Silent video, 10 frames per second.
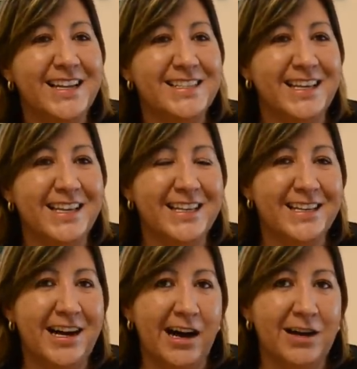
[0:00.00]
it's like
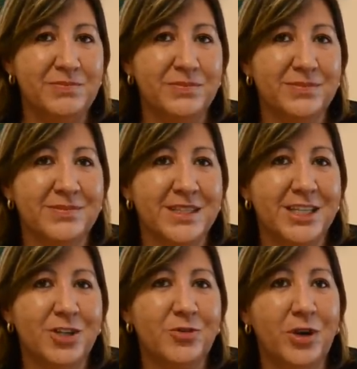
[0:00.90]
uh,
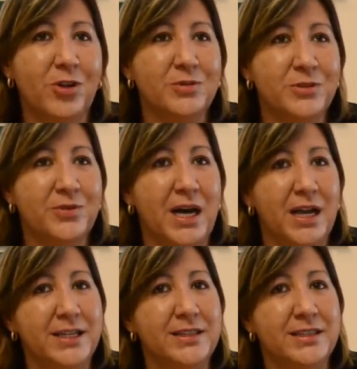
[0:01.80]
we always
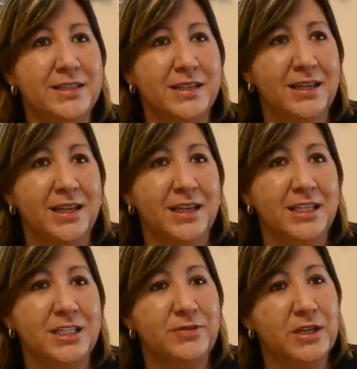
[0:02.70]
find that
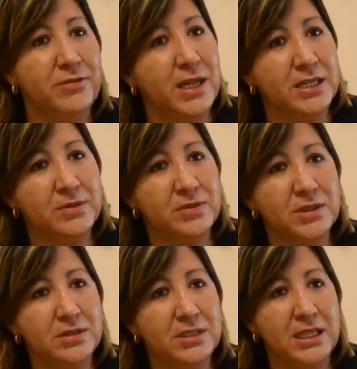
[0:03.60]
it's very
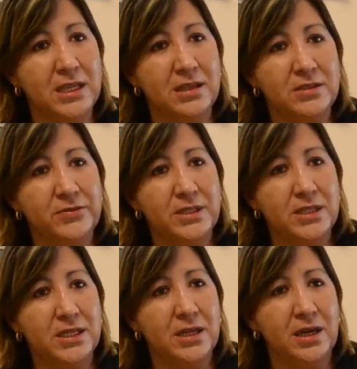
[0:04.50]
flexible, that is
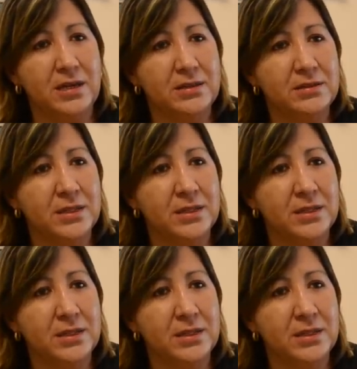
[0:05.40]
very uh,